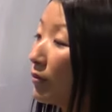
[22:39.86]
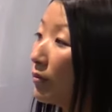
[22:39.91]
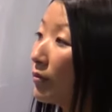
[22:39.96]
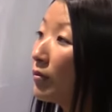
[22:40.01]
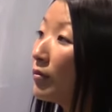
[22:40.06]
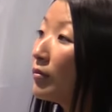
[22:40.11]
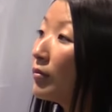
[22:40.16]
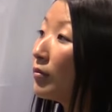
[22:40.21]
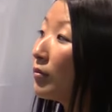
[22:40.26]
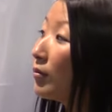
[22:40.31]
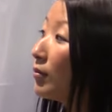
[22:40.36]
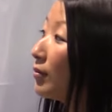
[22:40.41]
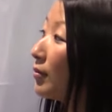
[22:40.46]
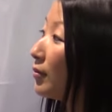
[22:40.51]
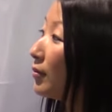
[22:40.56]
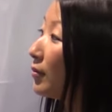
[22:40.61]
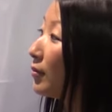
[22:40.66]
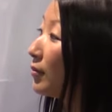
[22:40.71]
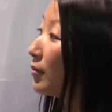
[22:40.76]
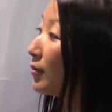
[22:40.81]

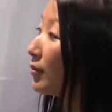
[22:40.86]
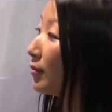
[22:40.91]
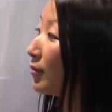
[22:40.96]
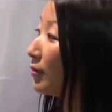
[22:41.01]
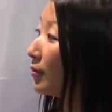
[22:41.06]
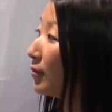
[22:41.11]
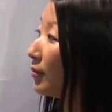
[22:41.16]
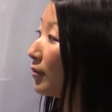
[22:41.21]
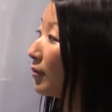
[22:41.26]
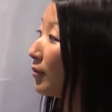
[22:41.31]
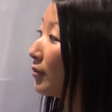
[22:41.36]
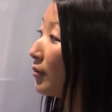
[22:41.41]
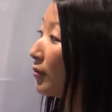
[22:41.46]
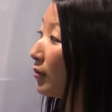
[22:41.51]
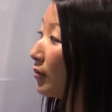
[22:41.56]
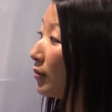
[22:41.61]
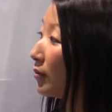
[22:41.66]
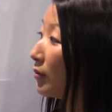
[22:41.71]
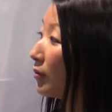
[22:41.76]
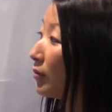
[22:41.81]

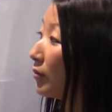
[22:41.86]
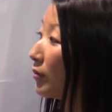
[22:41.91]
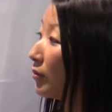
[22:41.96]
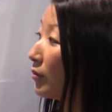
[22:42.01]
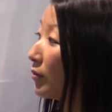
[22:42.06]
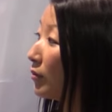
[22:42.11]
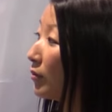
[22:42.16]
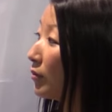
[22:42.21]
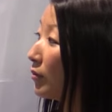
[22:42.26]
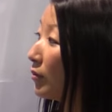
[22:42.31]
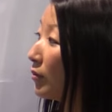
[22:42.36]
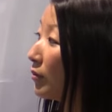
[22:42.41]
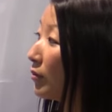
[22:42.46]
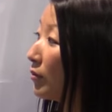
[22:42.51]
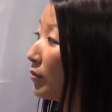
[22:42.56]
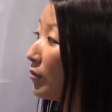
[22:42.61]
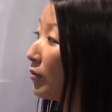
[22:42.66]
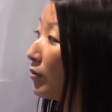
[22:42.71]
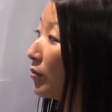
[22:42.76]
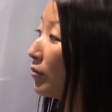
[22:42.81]

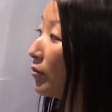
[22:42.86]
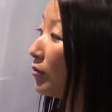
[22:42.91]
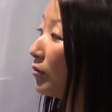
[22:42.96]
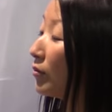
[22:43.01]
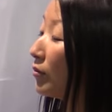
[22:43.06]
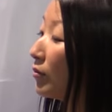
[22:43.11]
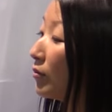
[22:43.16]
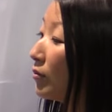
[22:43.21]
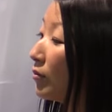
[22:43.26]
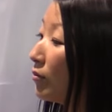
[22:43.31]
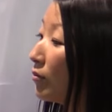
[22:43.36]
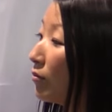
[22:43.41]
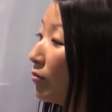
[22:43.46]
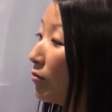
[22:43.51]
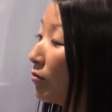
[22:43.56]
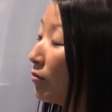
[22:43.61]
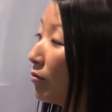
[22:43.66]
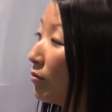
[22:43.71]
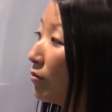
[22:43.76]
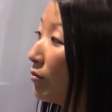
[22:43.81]

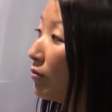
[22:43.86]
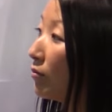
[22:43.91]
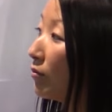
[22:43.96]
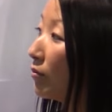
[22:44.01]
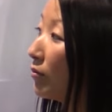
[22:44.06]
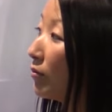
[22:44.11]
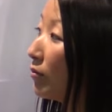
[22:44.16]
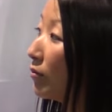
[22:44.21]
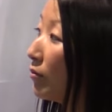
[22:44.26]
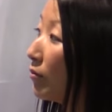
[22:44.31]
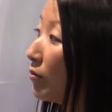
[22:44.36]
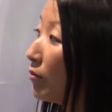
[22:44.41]
(not speaking)